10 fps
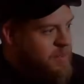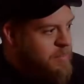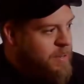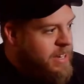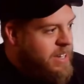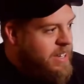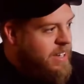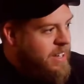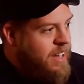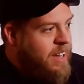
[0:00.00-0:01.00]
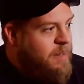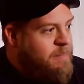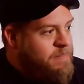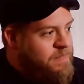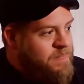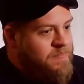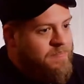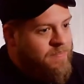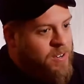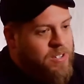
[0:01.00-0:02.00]
boy.
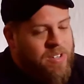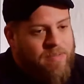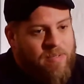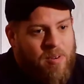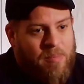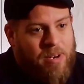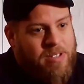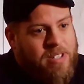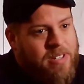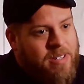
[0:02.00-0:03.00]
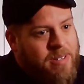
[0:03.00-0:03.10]
First and foremost,